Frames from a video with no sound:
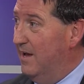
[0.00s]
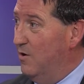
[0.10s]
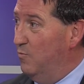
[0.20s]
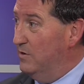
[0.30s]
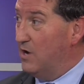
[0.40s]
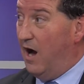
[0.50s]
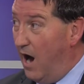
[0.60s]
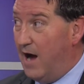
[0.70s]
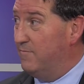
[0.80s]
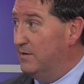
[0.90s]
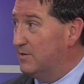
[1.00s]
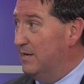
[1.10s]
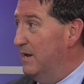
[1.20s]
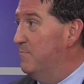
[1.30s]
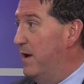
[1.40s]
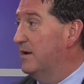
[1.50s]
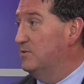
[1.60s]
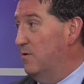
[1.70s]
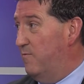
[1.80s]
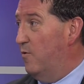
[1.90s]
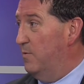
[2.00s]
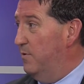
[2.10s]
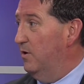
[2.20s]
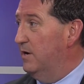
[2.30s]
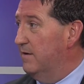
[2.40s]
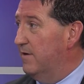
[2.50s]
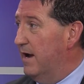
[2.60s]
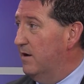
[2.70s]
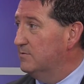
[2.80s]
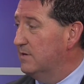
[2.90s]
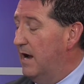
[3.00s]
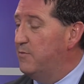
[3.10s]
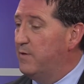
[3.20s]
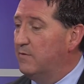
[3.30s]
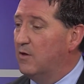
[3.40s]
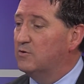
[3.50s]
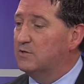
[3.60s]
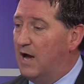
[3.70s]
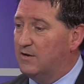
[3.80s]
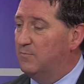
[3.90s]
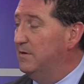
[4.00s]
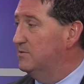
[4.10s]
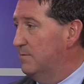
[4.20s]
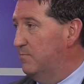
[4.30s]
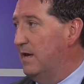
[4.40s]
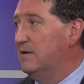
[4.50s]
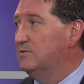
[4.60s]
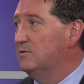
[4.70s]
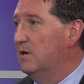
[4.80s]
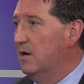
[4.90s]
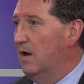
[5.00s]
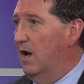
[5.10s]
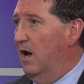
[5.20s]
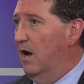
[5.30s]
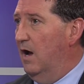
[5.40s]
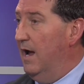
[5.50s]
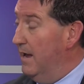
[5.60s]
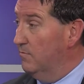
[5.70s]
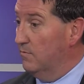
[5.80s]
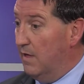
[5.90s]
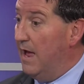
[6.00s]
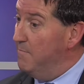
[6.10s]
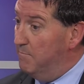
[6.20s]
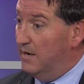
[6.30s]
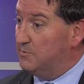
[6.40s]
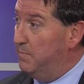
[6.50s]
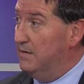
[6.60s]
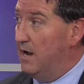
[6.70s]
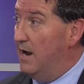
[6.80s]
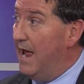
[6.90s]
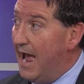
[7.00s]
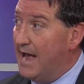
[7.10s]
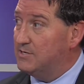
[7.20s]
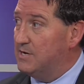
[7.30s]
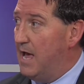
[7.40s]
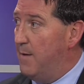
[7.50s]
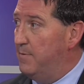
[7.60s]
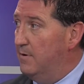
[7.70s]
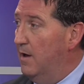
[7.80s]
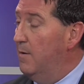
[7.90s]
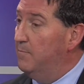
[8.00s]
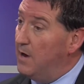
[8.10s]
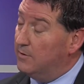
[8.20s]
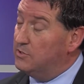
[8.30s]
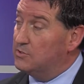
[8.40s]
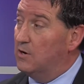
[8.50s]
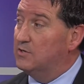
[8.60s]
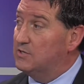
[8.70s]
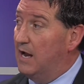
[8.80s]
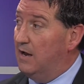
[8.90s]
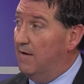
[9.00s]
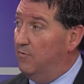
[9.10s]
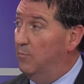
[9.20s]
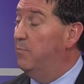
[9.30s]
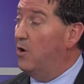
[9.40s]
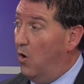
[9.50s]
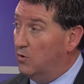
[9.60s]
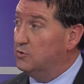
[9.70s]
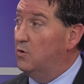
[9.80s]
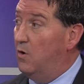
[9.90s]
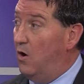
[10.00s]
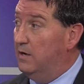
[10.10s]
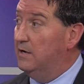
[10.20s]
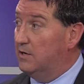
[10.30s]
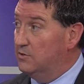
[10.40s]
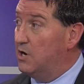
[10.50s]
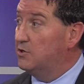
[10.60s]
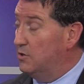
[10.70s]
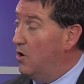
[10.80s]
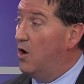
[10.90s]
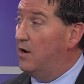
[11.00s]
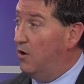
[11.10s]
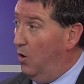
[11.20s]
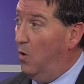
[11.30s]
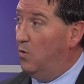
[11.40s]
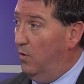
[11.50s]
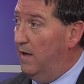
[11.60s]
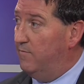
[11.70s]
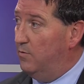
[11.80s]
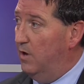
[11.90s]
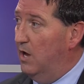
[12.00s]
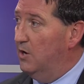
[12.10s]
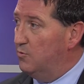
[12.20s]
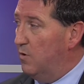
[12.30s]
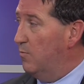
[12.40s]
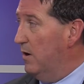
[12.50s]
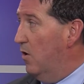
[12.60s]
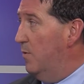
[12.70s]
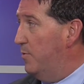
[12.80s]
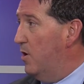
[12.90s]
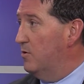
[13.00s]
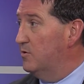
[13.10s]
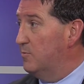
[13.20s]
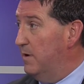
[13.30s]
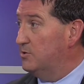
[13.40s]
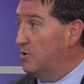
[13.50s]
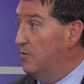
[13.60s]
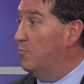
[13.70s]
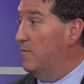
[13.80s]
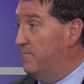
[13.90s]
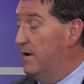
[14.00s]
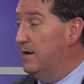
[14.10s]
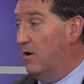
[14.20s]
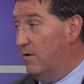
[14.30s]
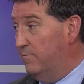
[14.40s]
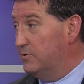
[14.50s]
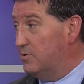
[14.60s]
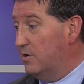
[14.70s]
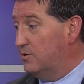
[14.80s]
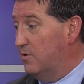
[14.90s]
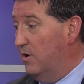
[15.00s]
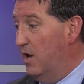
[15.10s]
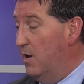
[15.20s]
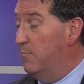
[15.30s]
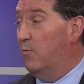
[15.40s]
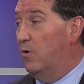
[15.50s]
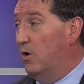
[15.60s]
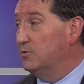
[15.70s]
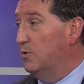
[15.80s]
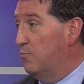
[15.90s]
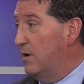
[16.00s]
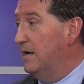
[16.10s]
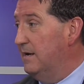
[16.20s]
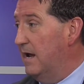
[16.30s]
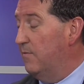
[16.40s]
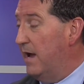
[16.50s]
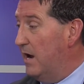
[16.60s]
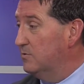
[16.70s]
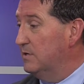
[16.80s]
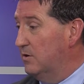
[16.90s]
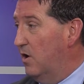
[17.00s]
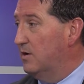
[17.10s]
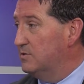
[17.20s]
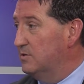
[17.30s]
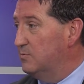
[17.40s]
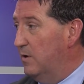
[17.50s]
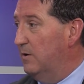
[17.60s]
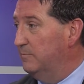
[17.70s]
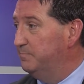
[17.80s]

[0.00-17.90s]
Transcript: which obviously impacts the affordability of a house. I think there's got to be some things that must be done, has to happen, not just on a state level, but also in conjunction on a local level, to where we all partner to make sure that we're funding our infrastructure, but we're also bringing down the housing cost as well.